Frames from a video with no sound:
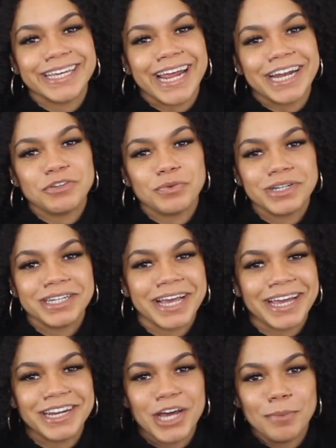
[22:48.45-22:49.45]
it. I just wanted to
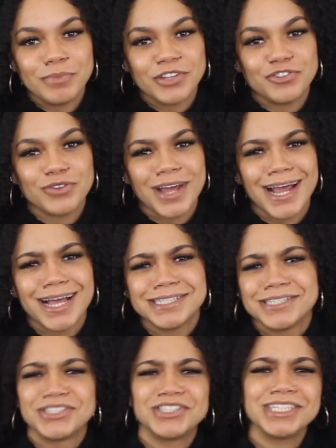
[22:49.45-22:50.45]
kind of update you
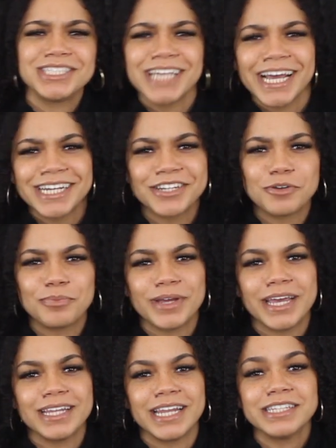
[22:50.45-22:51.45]
guys and chit chat a little bit.